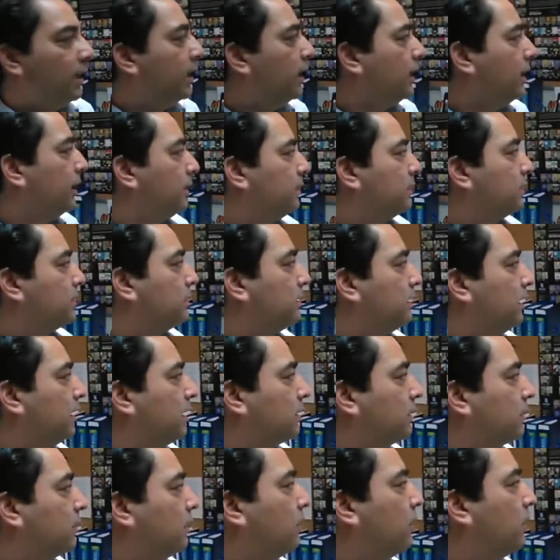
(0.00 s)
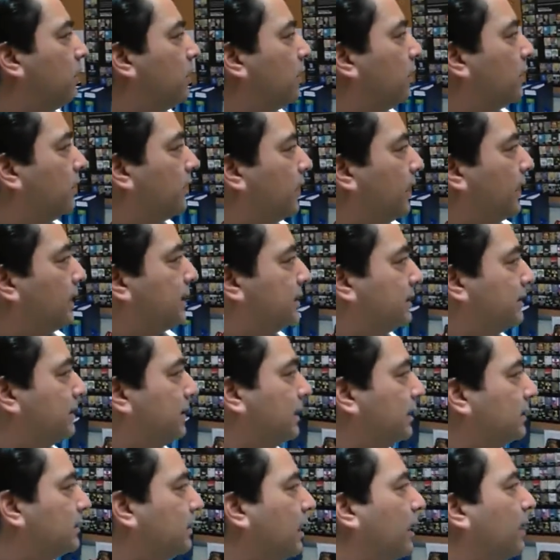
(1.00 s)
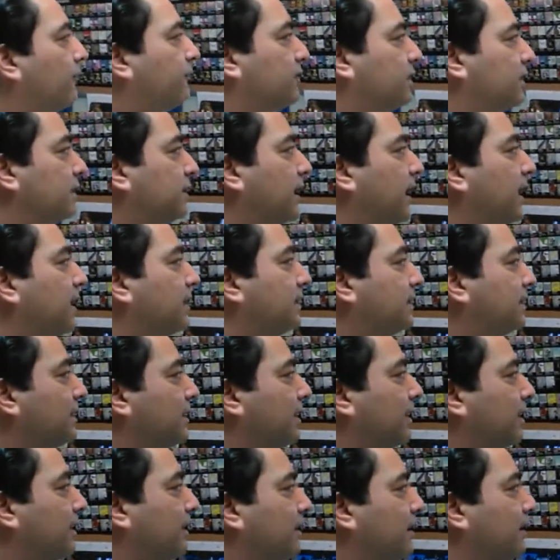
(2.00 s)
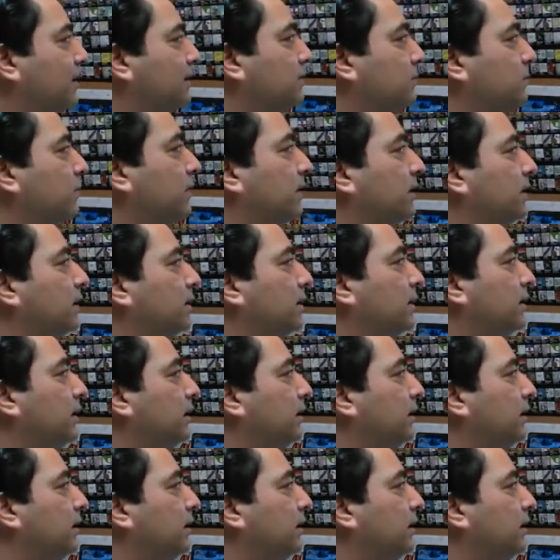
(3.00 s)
and they are all extinct after that cataclysmic